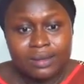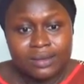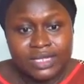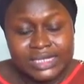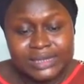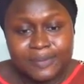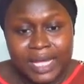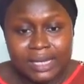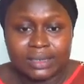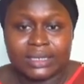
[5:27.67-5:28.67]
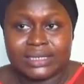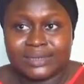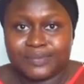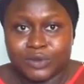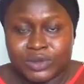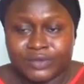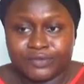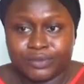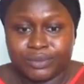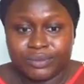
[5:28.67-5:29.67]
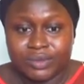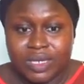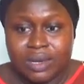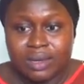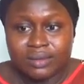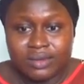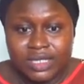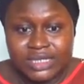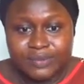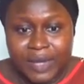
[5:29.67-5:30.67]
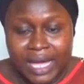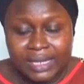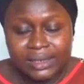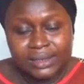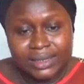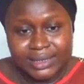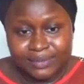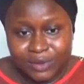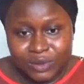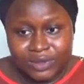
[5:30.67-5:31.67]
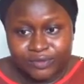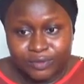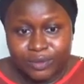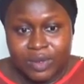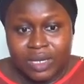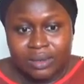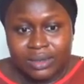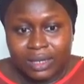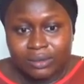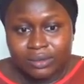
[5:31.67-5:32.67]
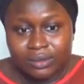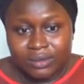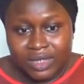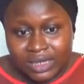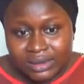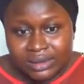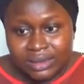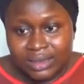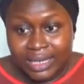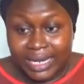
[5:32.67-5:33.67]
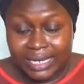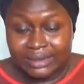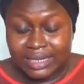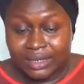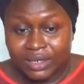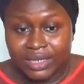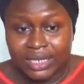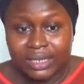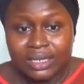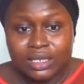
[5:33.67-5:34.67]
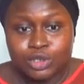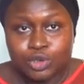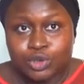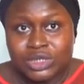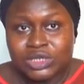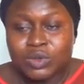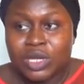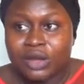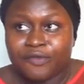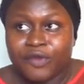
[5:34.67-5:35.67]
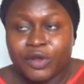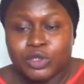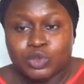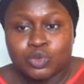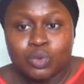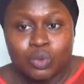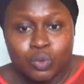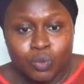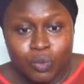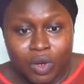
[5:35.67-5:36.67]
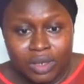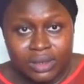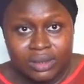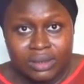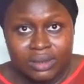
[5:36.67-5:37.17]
This bag is beautiful. This bag is beautiful. Now, this, like I said earlier, you use it when you're referring to one